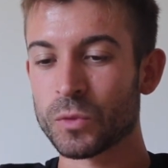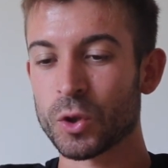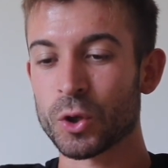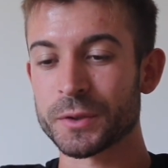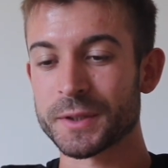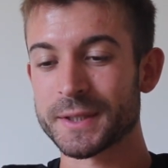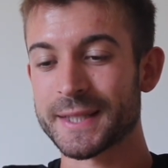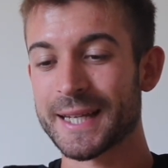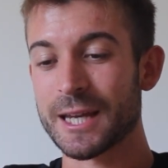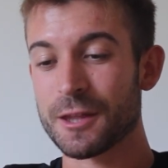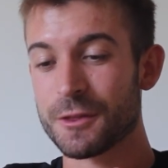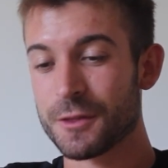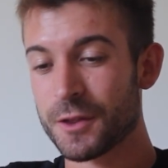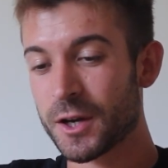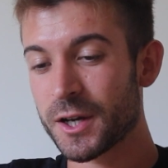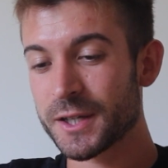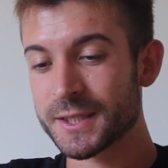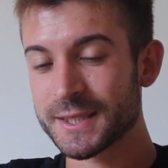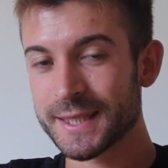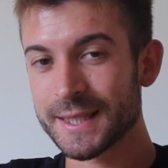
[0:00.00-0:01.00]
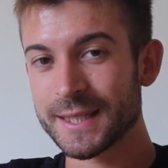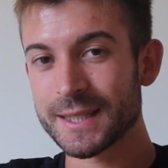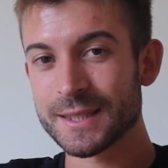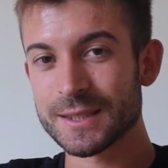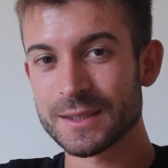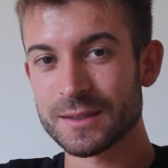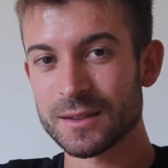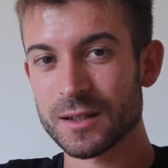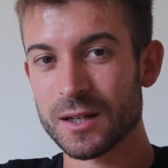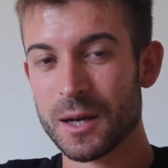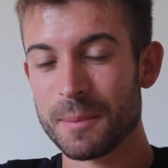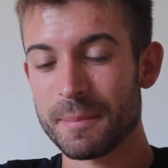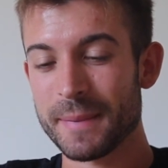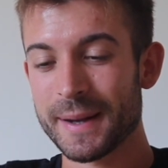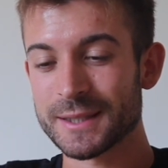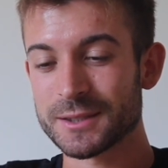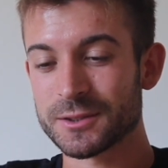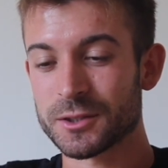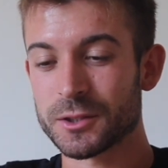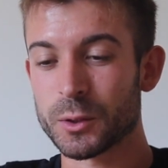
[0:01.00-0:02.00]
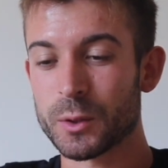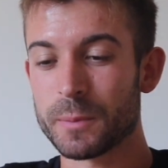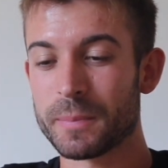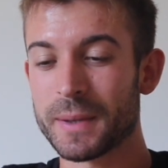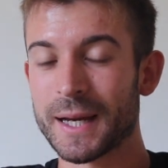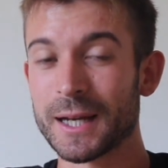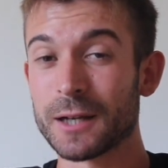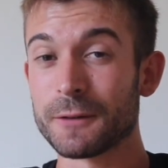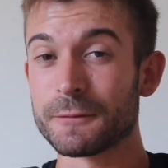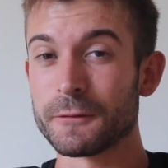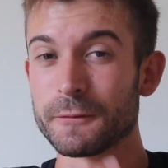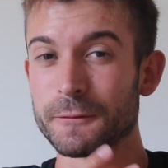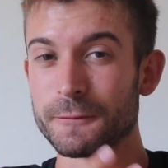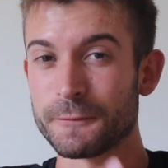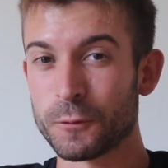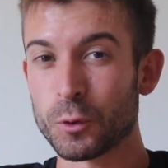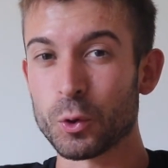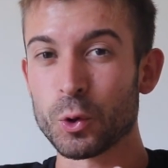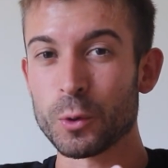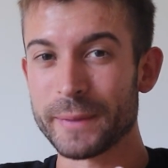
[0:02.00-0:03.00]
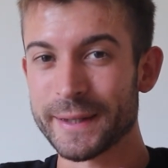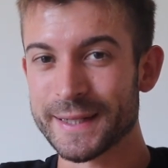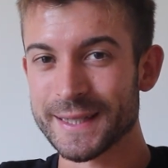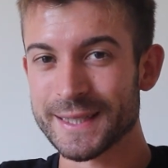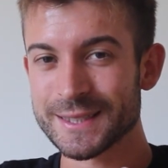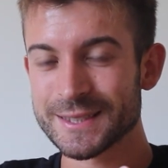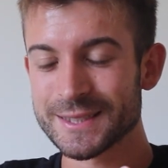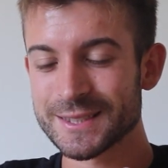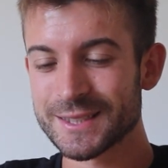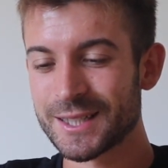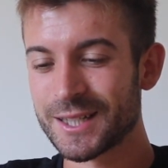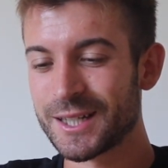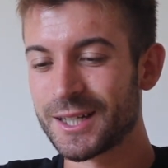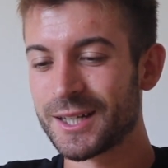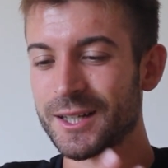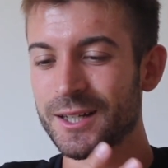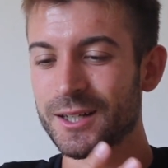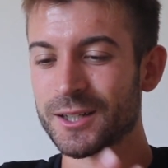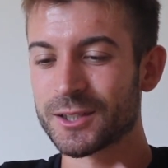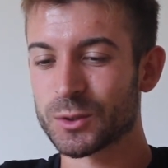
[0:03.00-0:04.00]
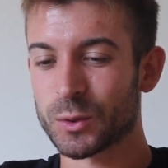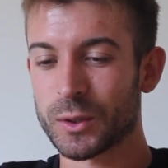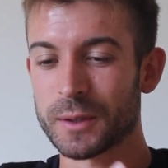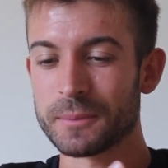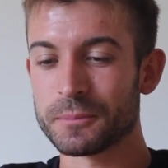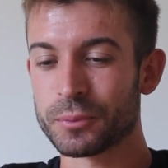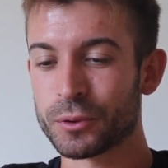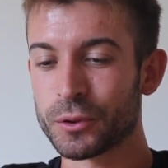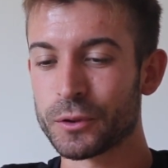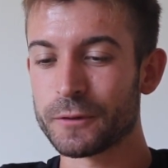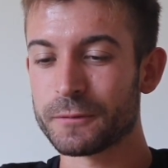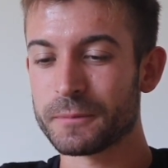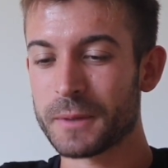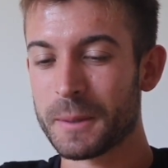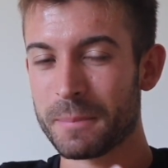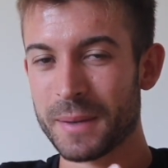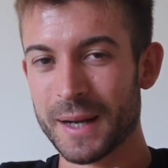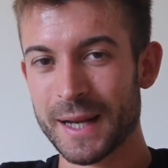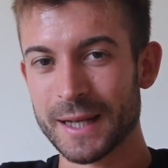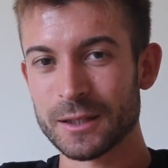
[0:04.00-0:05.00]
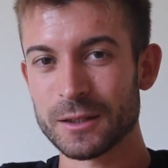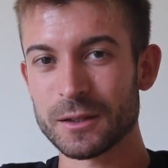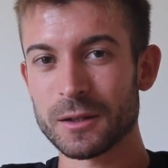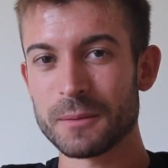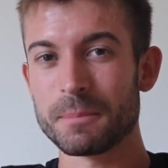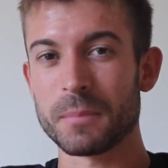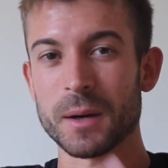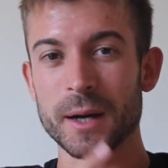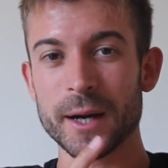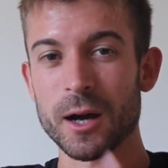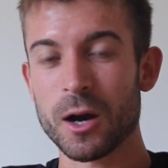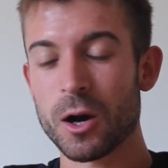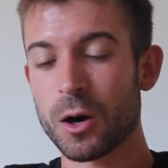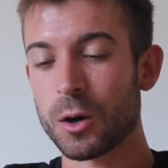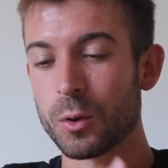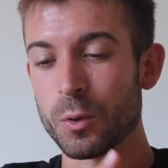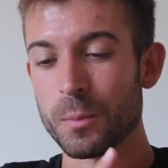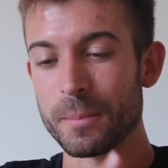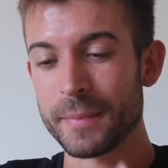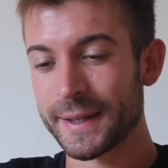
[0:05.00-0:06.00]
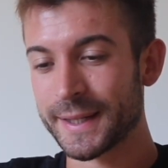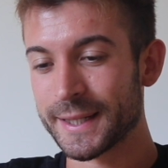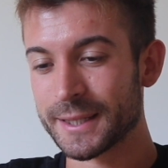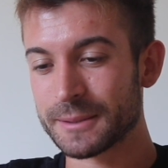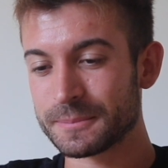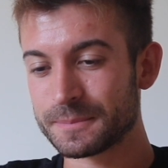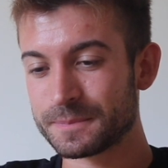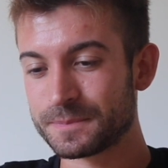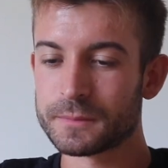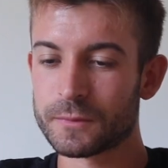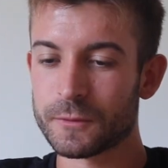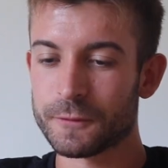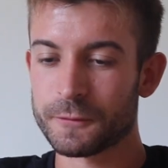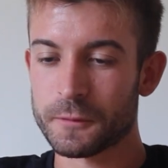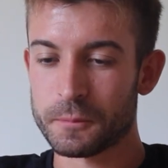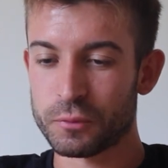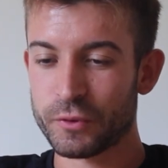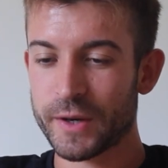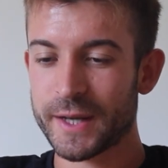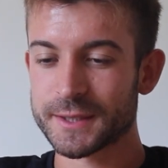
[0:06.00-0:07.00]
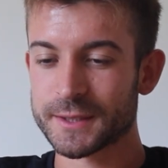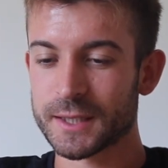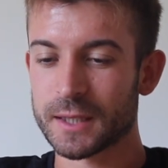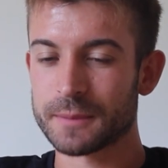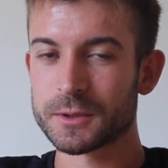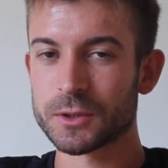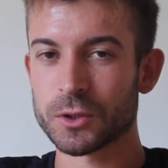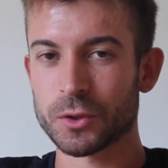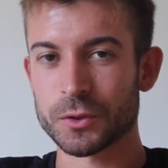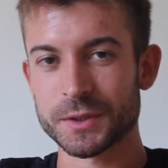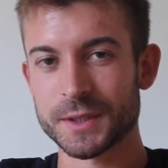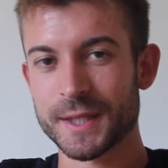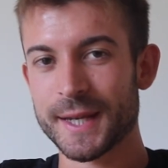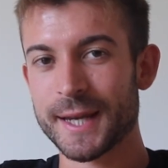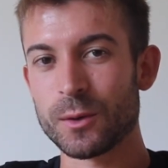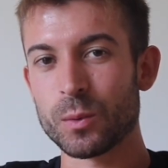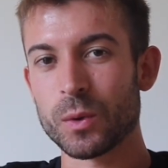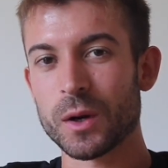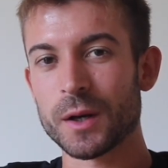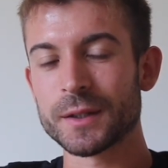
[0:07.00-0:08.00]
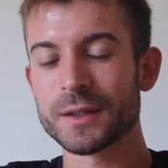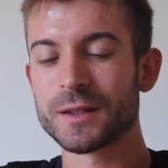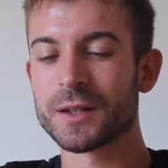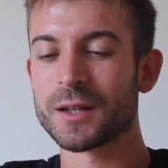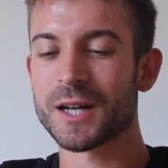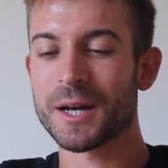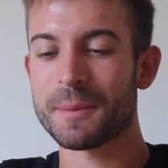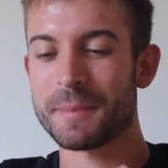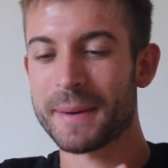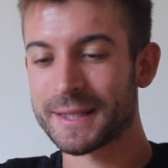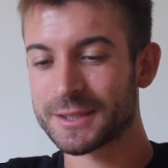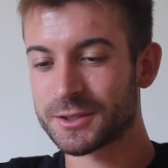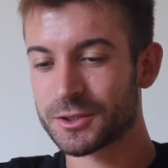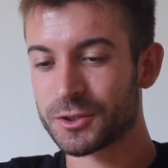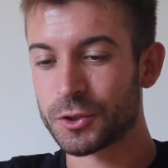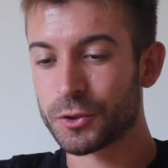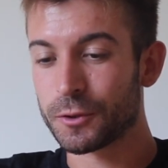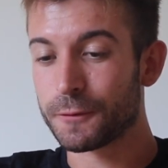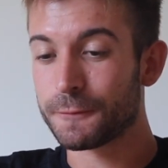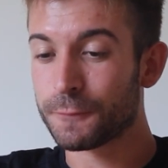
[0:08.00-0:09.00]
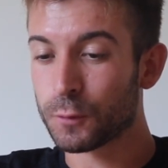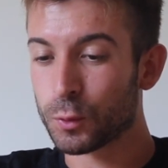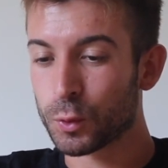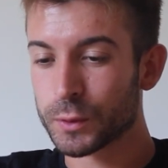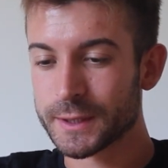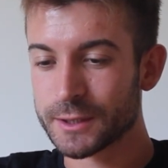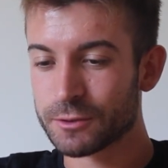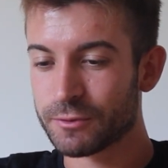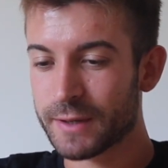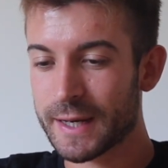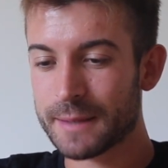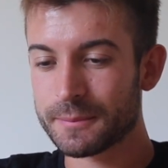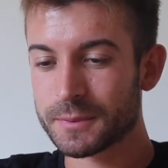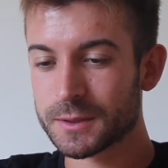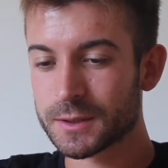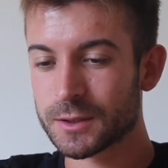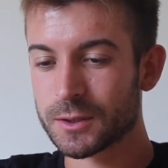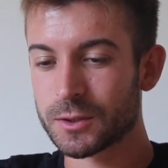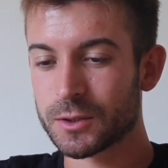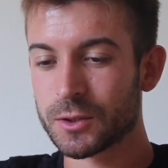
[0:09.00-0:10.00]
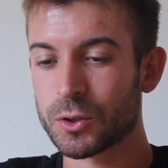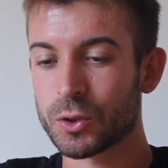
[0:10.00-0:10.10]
On day 30, I managed to do a plank for 4 minutes. So I improved my plank by a whole minute. For For press-ups, on day 1, I managed to do 40 reps.